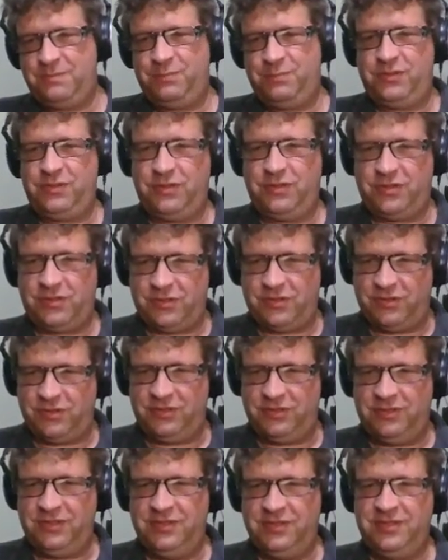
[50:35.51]

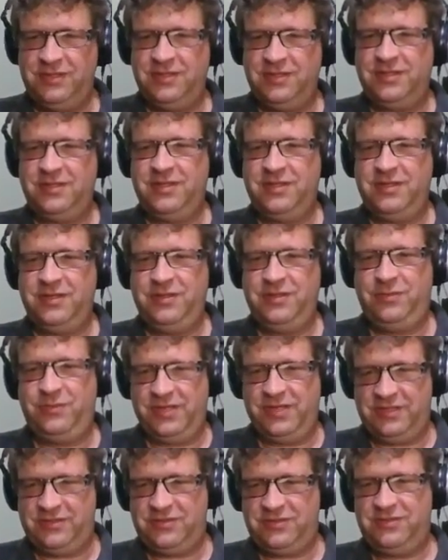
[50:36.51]
plural,
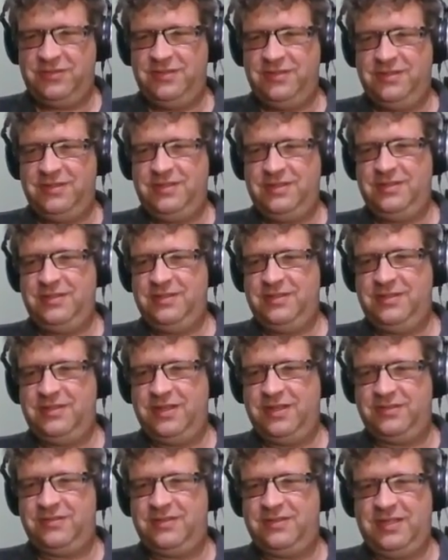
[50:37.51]
which
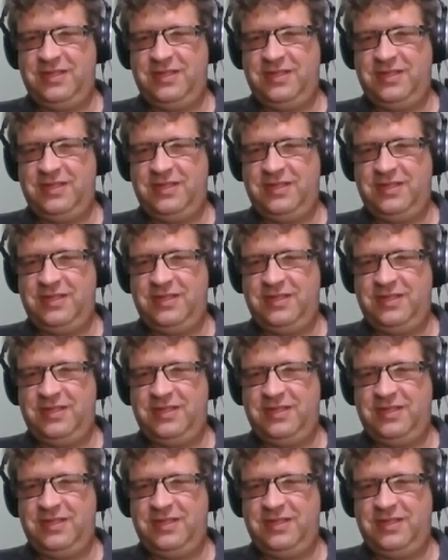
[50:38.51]
does